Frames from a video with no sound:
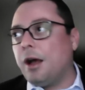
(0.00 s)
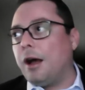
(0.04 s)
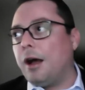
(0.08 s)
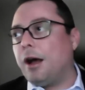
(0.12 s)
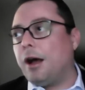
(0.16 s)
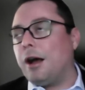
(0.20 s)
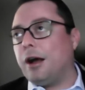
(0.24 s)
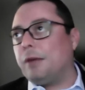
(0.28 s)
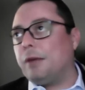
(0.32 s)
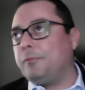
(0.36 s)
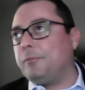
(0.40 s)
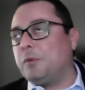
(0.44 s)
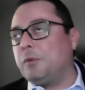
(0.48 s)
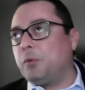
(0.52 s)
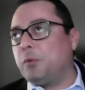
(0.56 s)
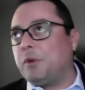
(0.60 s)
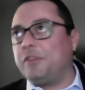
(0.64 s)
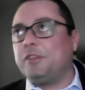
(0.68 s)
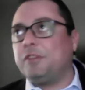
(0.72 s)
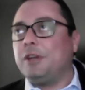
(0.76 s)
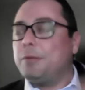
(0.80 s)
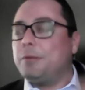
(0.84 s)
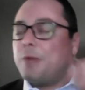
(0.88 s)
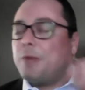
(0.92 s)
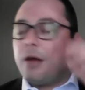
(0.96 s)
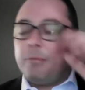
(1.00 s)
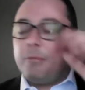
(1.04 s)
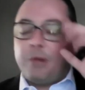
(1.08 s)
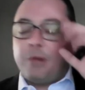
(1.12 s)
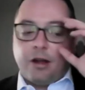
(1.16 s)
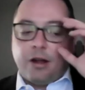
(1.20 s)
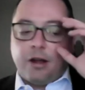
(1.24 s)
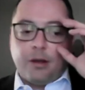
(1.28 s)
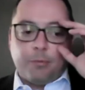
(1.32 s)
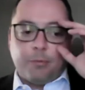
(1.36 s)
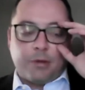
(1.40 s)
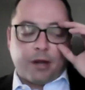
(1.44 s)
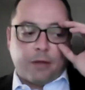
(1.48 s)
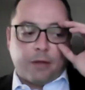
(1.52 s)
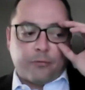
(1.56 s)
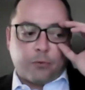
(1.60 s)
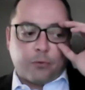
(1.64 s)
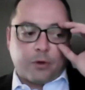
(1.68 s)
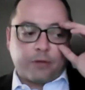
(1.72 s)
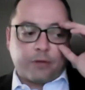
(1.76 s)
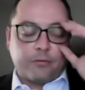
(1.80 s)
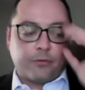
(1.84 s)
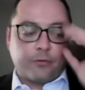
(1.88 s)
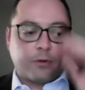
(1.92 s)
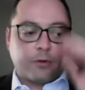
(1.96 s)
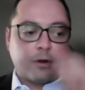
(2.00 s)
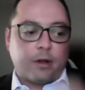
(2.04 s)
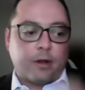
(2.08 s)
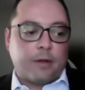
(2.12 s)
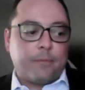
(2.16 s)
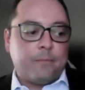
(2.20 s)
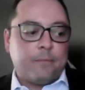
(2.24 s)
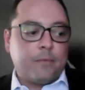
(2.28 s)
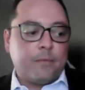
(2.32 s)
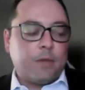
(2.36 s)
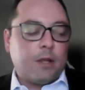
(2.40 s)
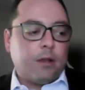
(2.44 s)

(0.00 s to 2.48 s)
uh, wasn't in my bio but i've worked for a,